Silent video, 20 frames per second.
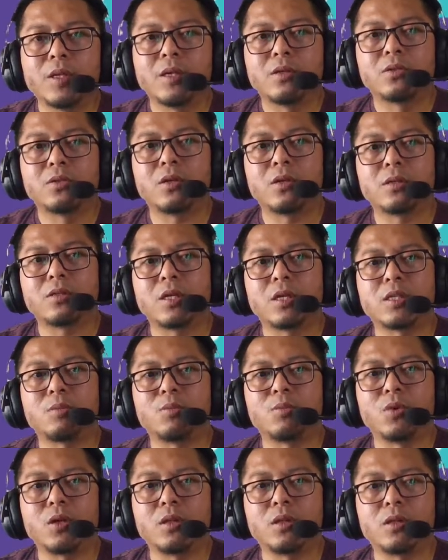such as
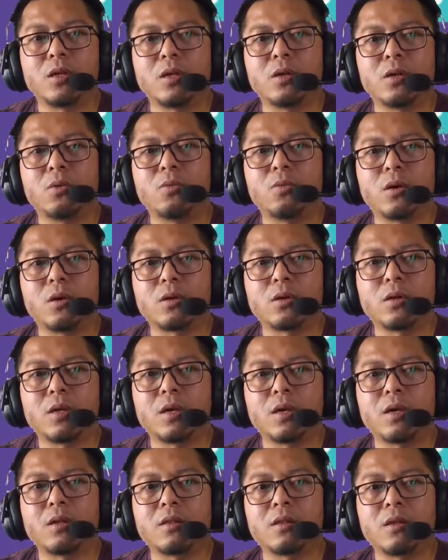breathing,
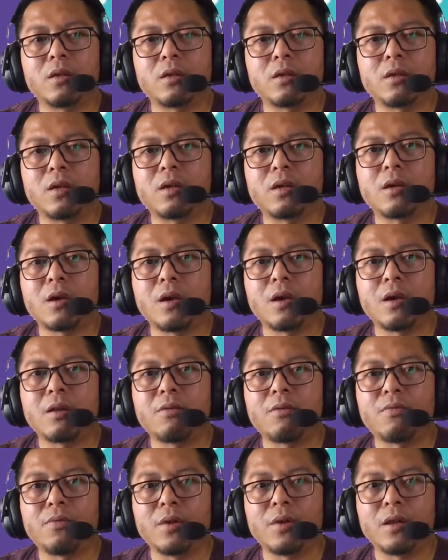walking, thinking, and
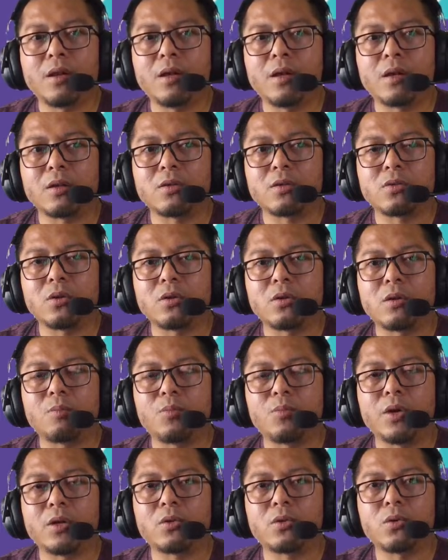feeling. So the
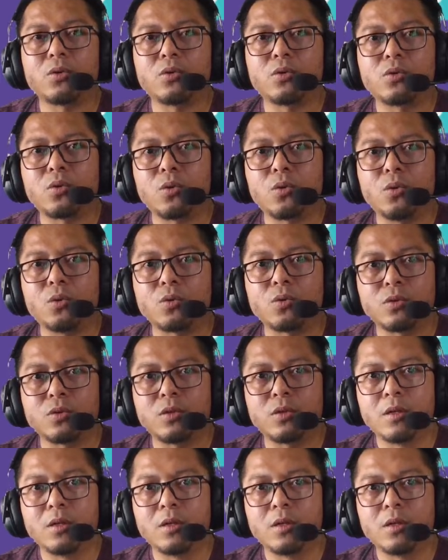brain controls.